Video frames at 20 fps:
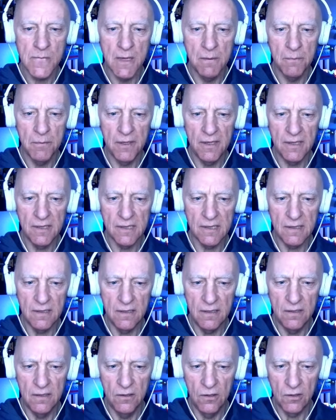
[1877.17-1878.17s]
But it's
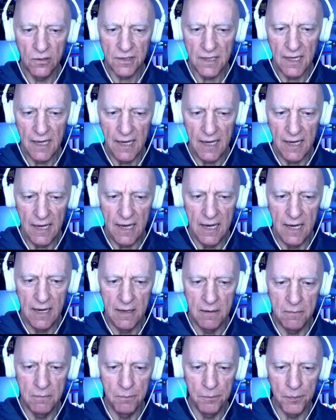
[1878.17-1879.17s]
not
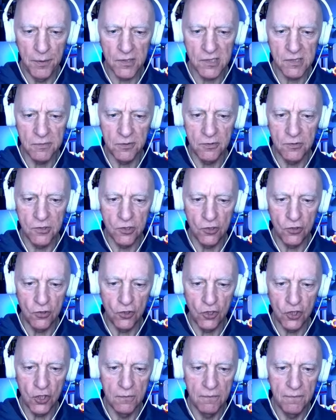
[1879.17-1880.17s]
impossible. Torch.